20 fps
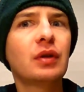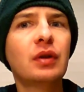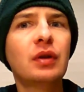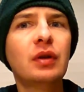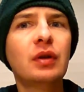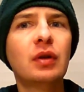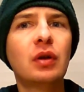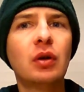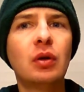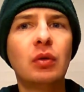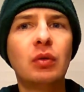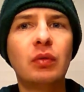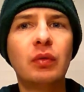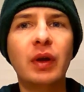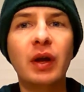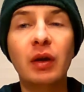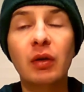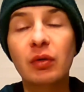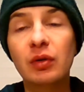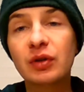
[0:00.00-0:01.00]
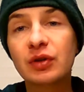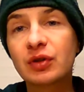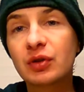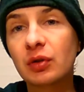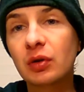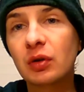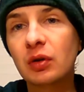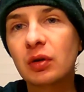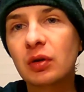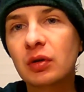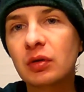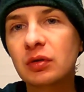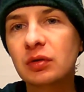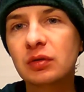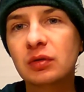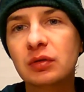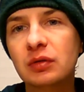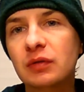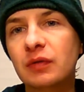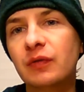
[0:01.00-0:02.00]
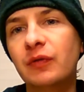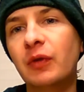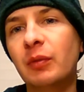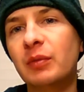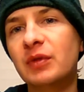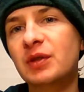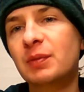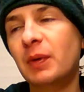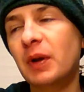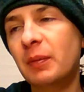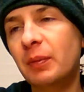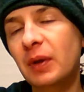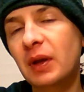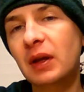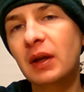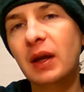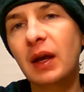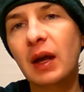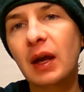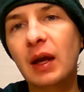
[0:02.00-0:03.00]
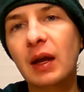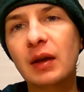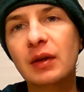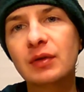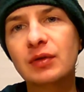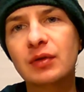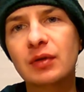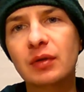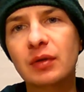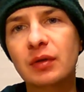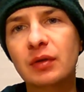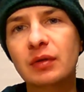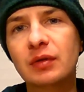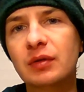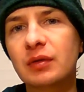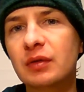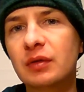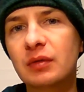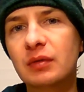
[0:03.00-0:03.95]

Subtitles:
aerosol from the spray paint cans, or